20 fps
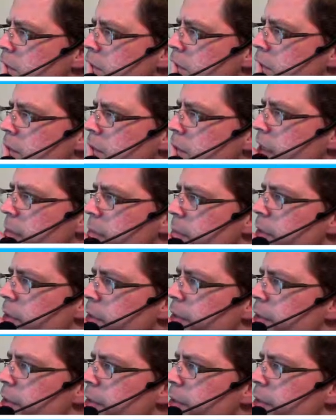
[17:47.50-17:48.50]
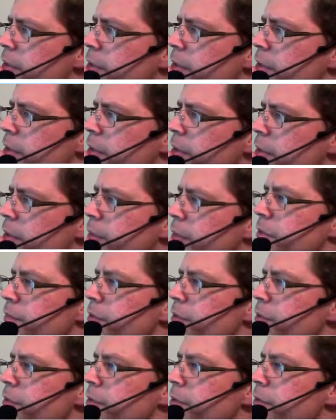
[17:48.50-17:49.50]
Pam got
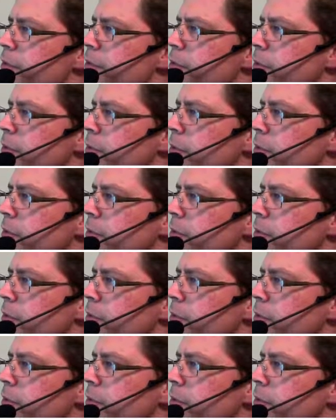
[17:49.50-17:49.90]
threatened by a